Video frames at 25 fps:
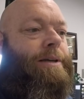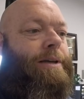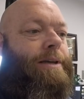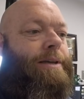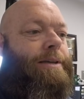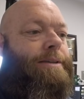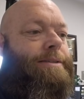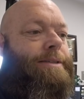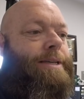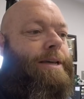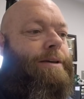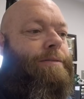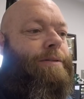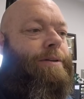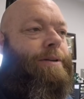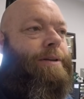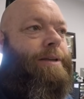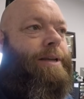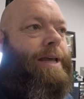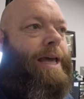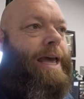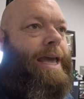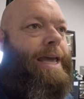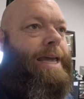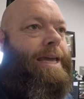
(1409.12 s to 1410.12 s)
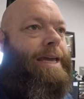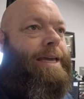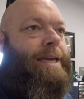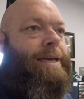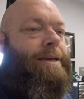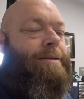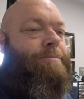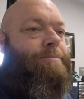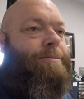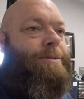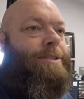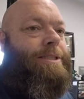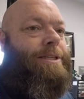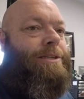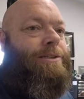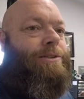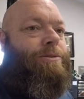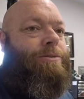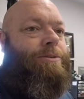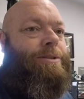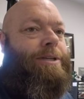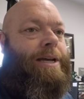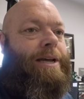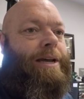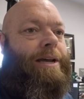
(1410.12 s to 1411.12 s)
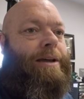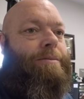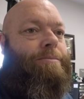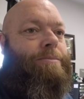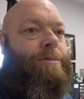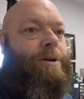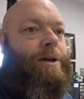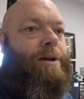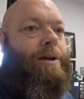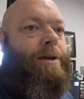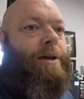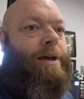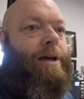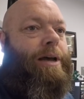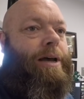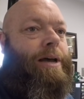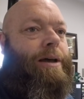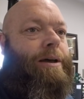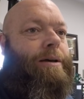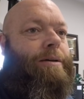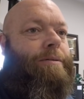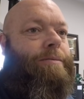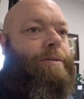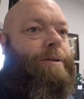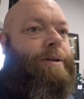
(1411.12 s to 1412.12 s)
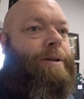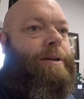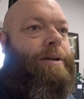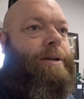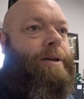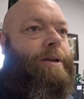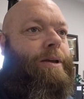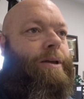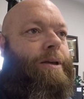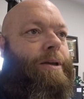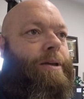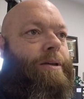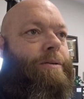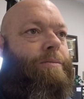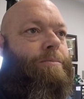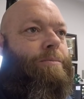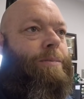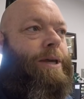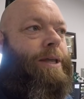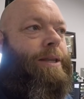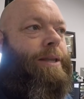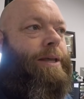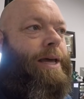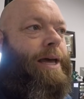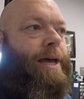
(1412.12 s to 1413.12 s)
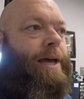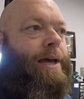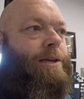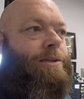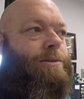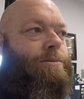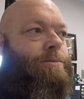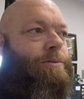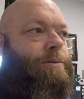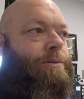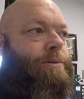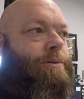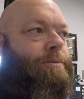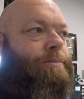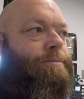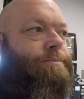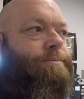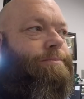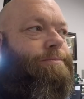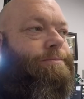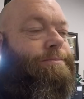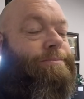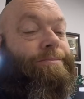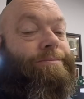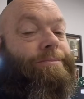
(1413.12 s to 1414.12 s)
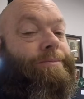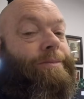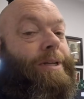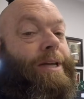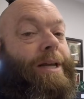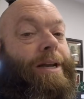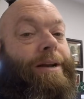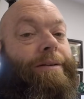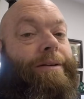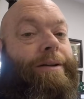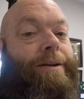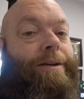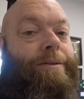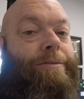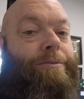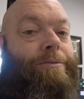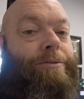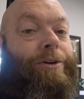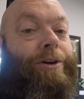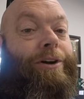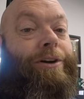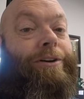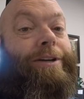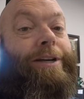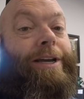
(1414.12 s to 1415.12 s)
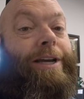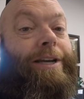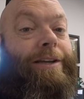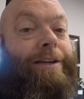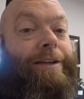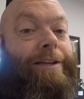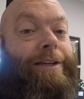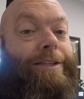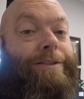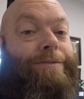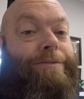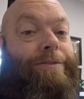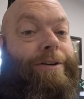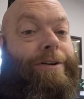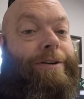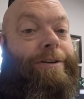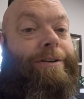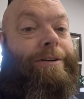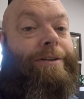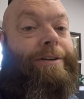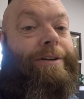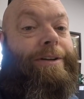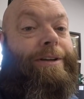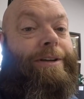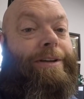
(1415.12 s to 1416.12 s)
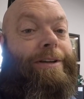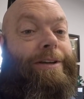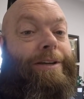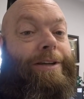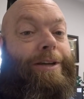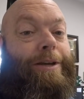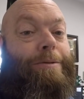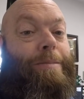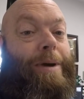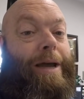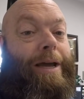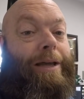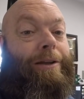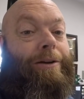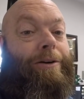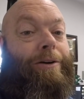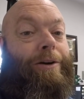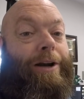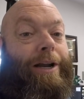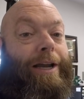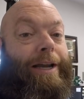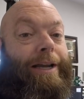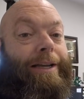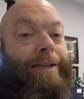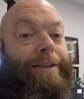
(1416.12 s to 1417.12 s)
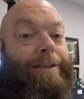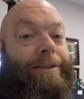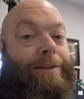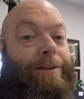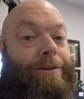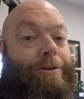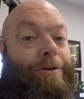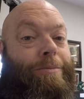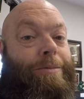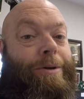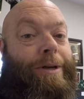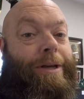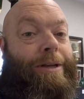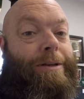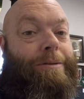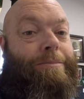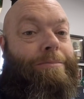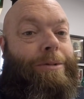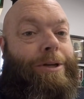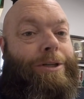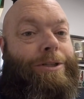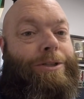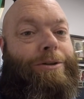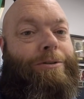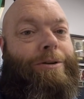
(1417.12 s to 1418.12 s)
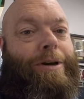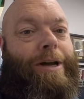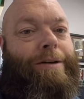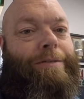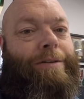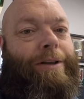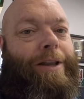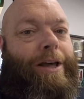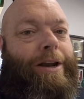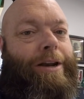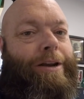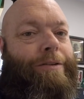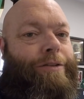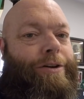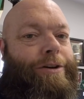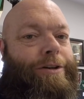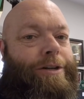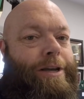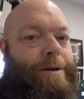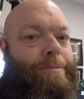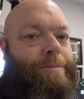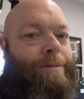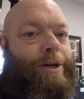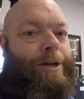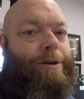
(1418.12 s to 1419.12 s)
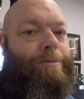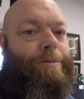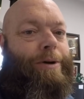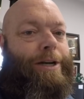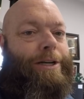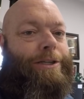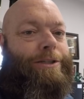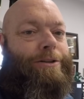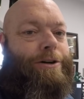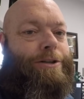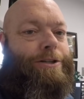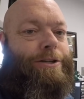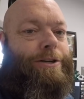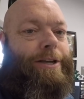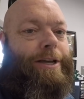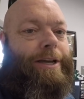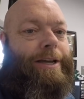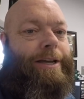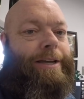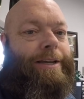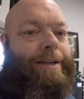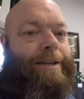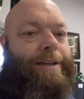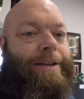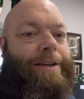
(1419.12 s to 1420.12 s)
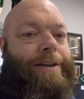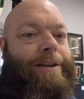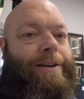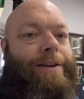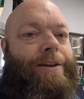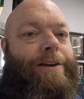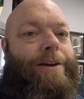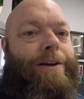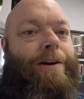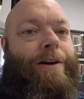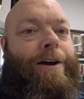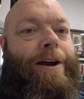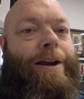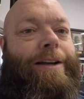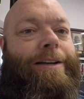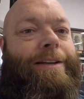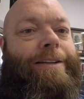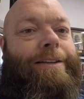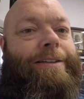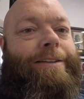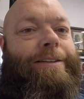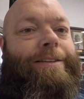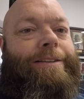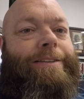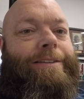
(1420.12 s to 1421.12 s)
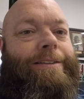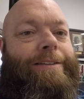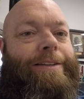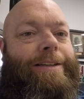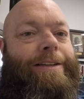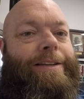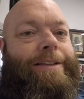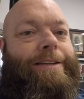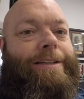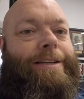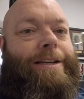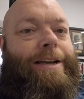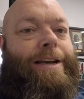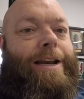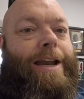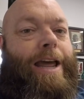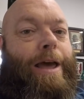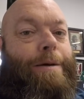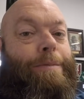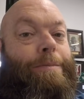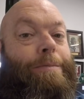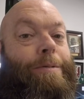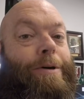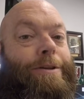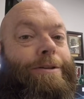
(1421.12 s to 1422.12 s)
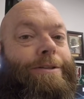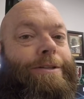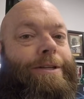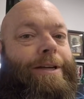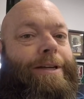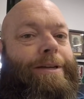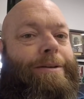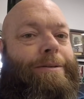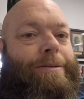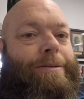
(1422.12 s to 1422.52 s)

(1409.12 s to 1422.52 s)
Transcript: 7 a.m. Central Time. Uh, me and the guys will, I don't know, will entertain you at least for. You might learn a little bit, but you'll have a lot of entertainment. Good way to start your day. All right. Happy Mother's Day.